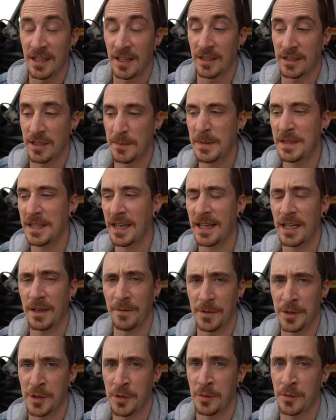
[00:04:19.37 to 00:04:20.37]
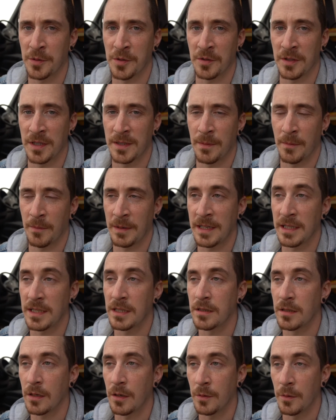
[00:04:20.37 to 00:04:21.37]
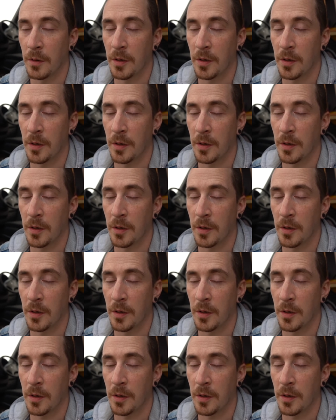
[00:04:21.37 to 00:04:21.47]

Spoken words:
She's been taken out for short jaunts, but when it's so